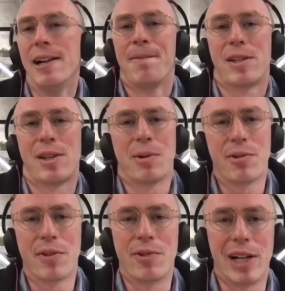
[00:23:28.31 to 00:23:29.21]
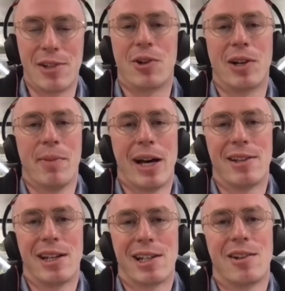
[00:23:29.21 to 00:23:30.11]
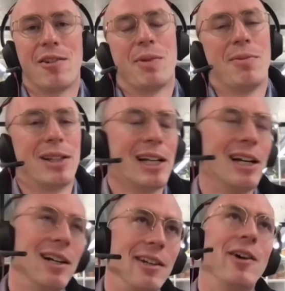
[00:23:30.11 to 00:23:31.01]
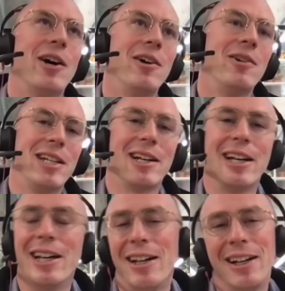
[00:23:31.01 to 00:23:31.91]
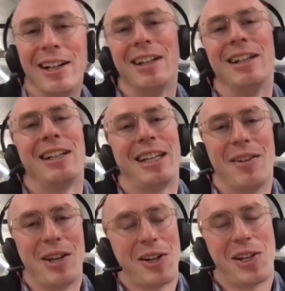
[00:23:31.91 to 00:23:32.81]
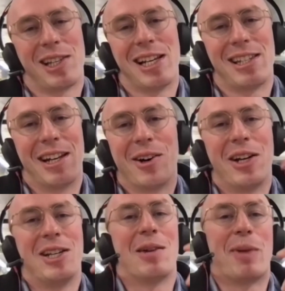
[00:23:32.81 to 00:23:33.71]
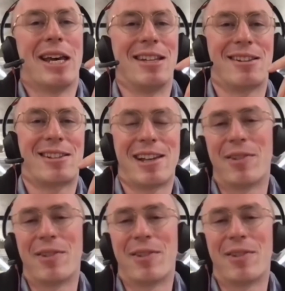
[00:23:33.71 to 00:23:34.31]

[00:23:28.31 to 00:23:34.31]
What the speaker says: Right. Something we feel really strongly about it, because a lot of people are like, oh, not only did I, you know, if you go to a solicitor, not only did I pay